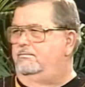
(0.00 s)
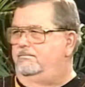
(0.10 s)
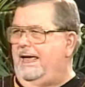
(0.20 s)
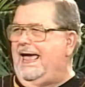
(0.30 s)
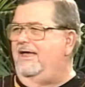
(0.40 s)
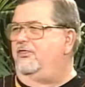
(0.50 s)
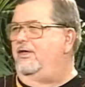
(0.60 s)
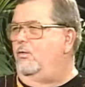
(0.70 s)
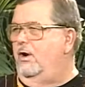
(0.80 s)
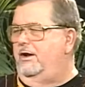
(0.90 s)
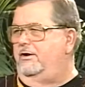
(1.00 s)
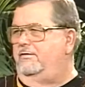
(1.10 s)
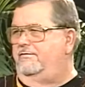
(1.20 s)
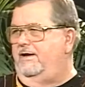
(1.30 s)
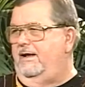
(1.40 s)
path they want her
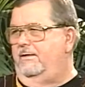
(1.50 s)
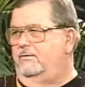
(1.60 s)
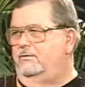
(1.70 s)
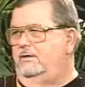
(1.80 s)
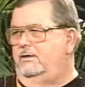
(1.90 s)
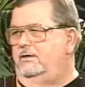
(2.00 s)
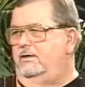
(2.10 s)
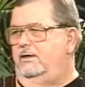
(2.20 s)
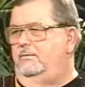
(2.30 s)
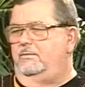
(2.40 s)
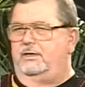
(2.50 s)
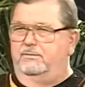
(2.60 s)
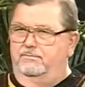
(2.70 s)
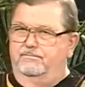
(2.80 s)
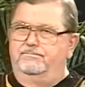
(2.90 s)
to follow. I
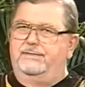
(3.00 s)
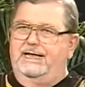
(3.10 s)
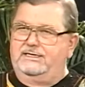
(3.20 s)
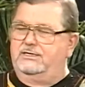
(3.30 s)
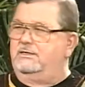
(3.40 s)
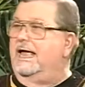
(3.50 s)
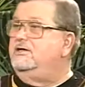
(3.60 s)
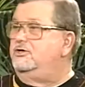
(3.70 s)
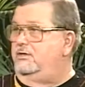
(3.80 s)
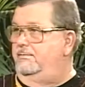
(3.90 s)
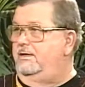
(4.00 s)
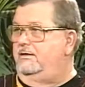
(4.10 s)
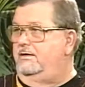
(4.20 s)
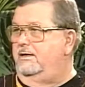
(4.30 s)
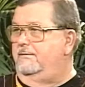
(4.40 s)
mean, that's the
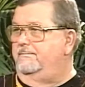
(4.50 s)
big thing.